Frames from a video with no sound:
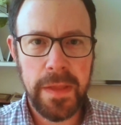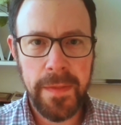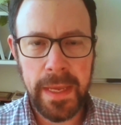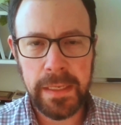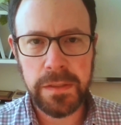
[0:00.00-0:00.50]
And
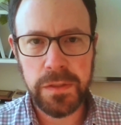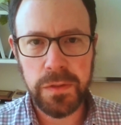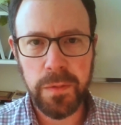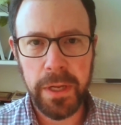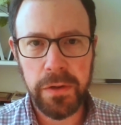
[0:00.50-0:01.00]
they need to
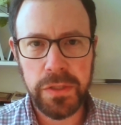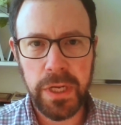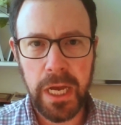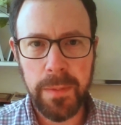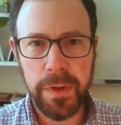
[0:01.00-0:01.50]
do a better
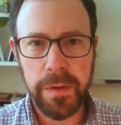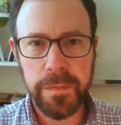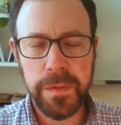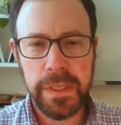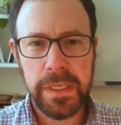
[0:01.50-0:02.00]
job of